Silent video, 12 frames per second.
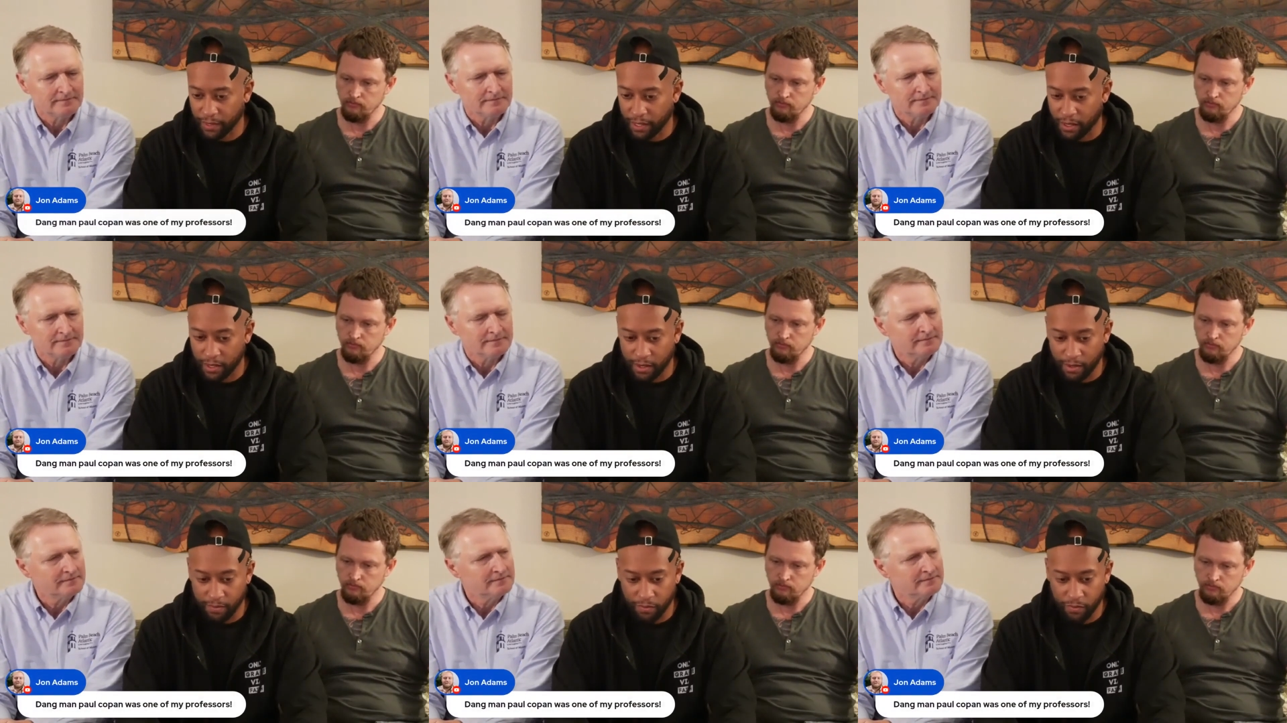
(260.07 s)

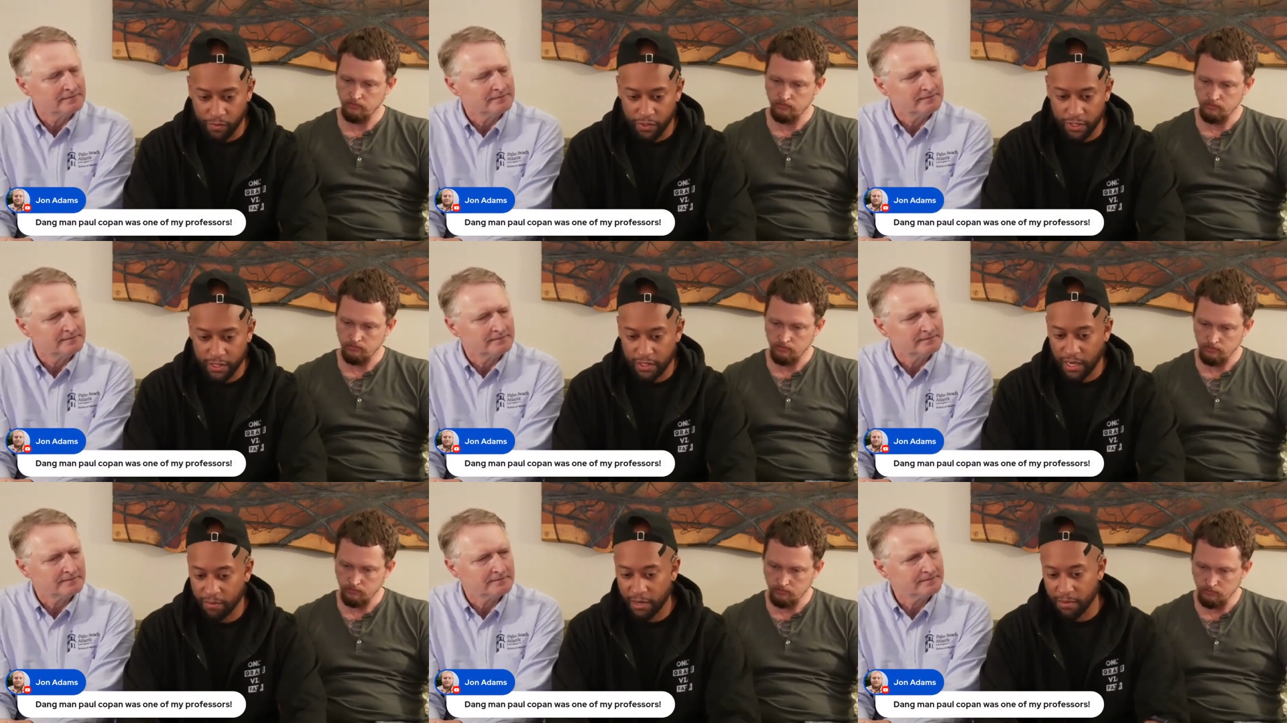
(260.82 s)
Speaker 1: um, where he says,
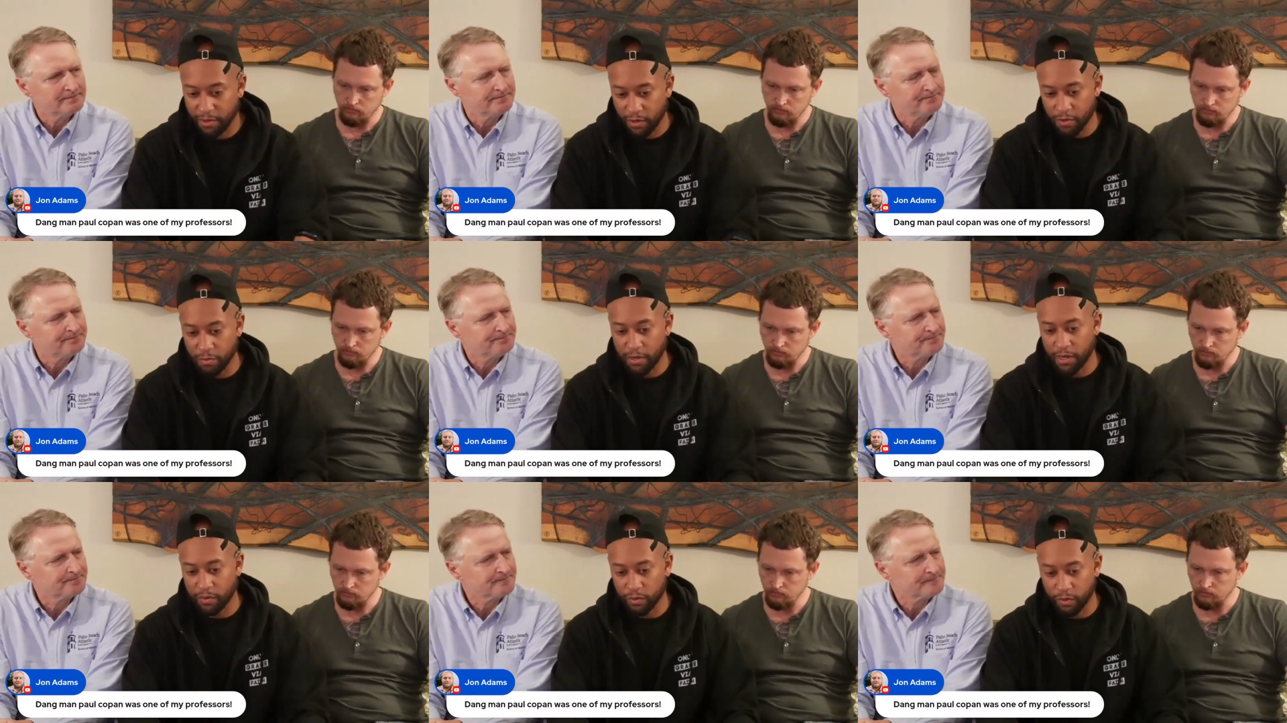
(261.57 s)
dang, man, Paul
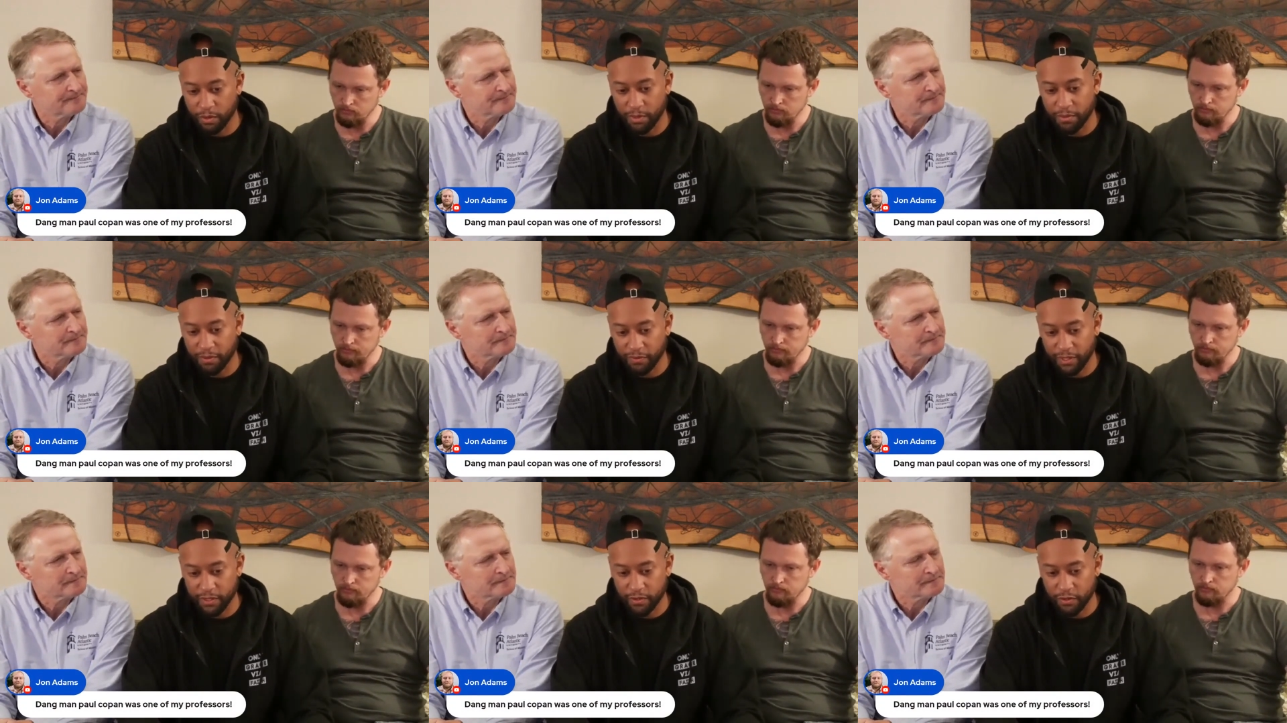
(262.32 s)
Copano was one of my
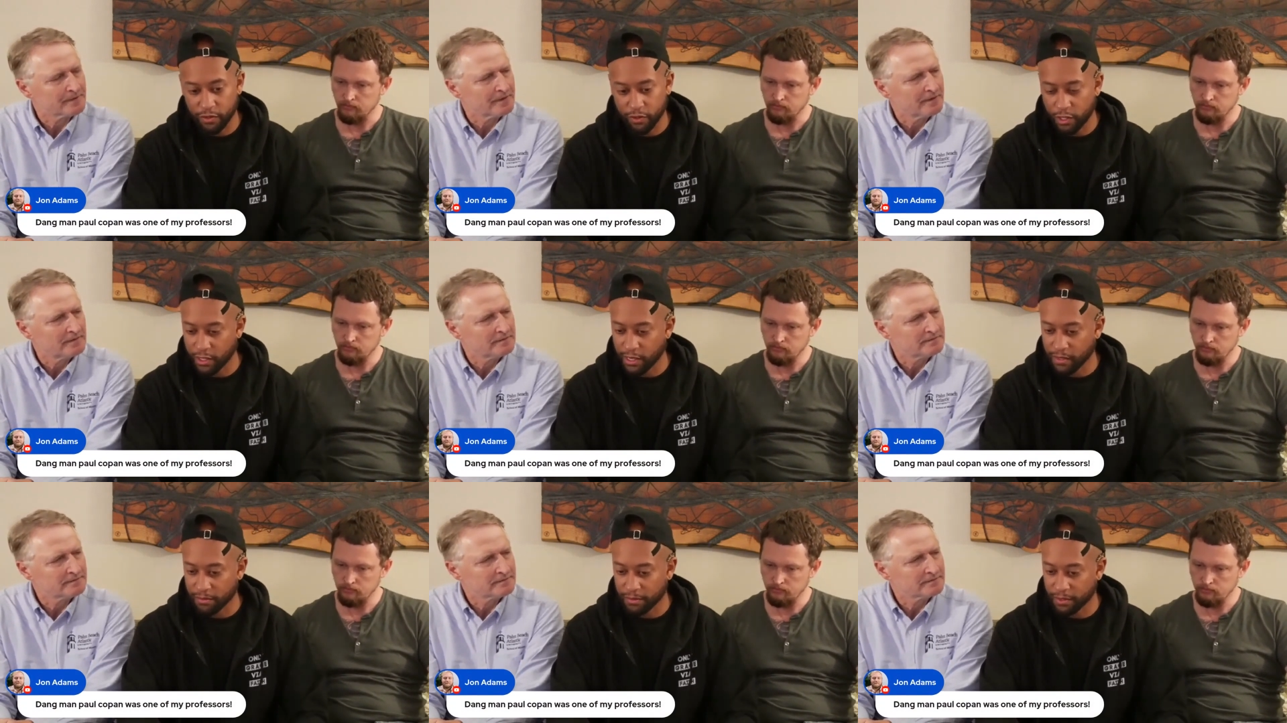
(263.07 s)
professors, John
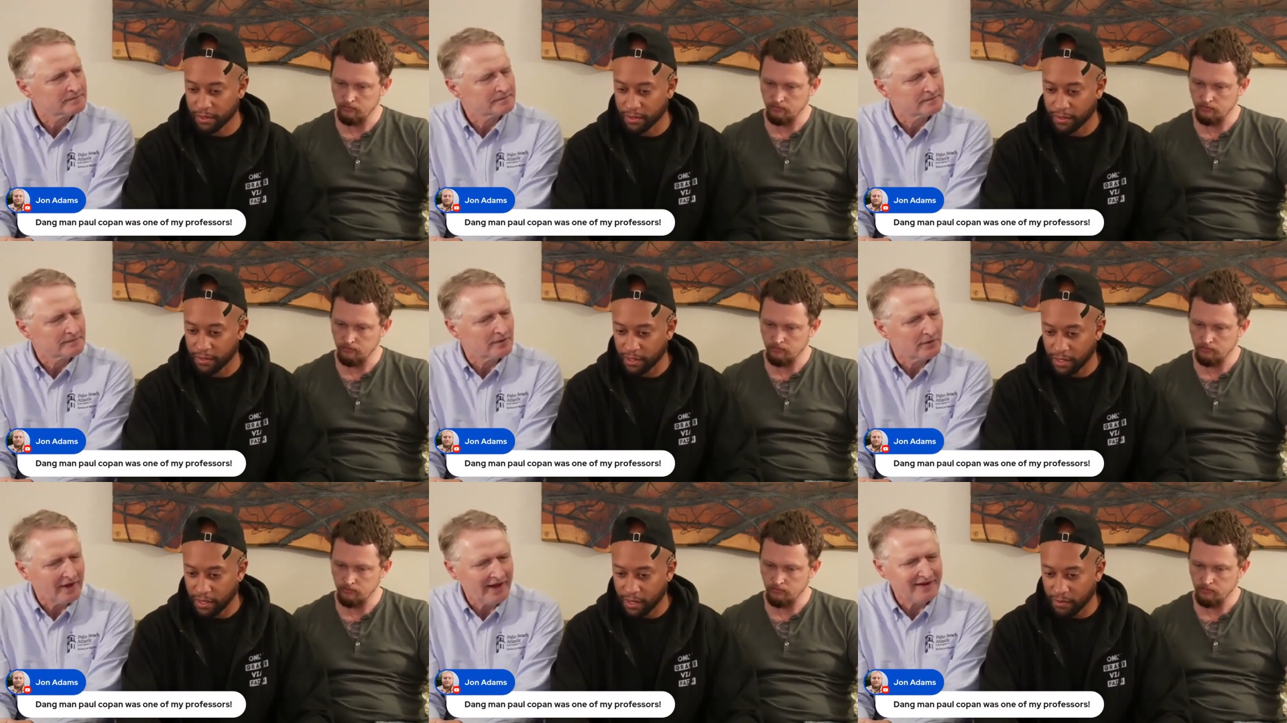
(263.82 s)
Adams.
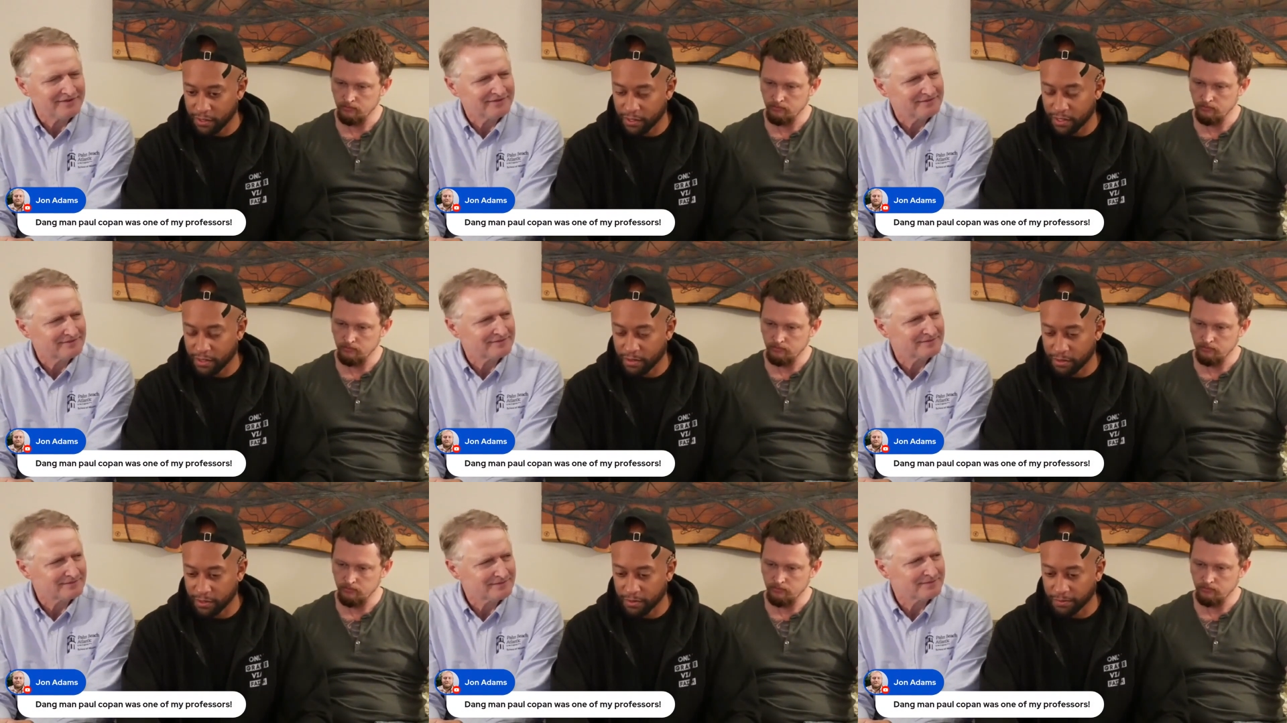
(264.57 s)
Okay. Which is
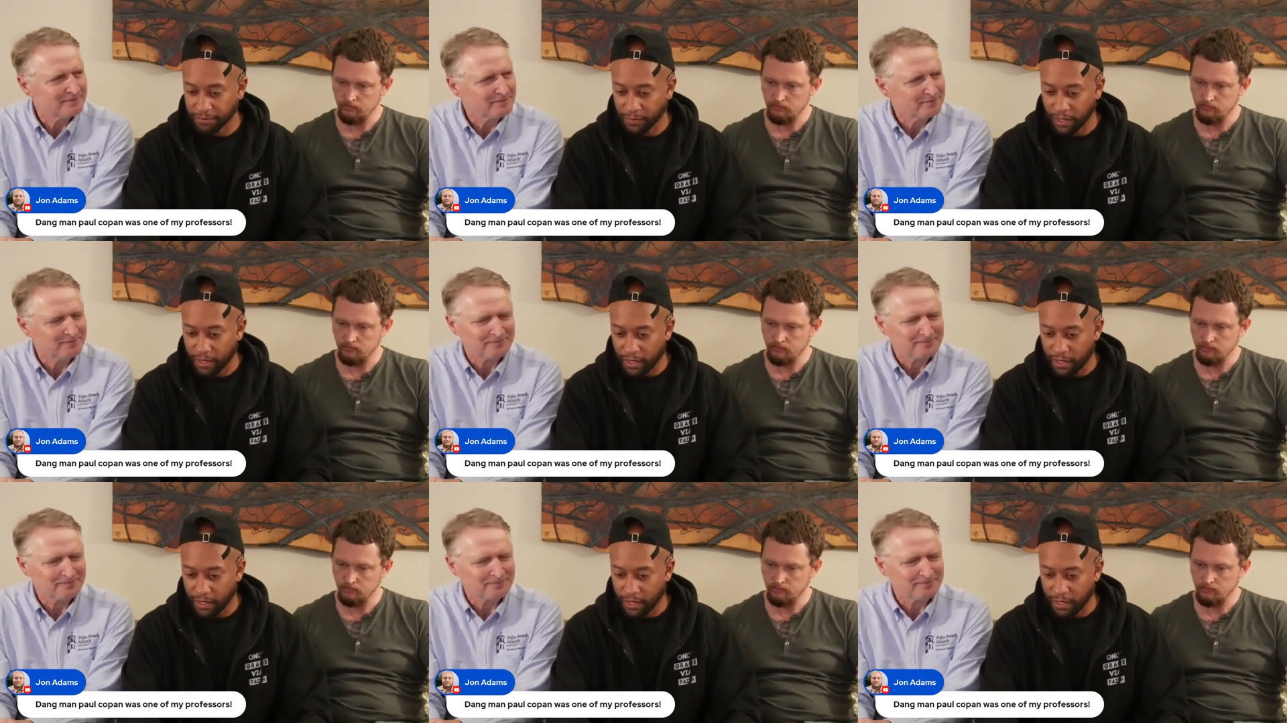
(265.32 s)
awesome, too. Hey,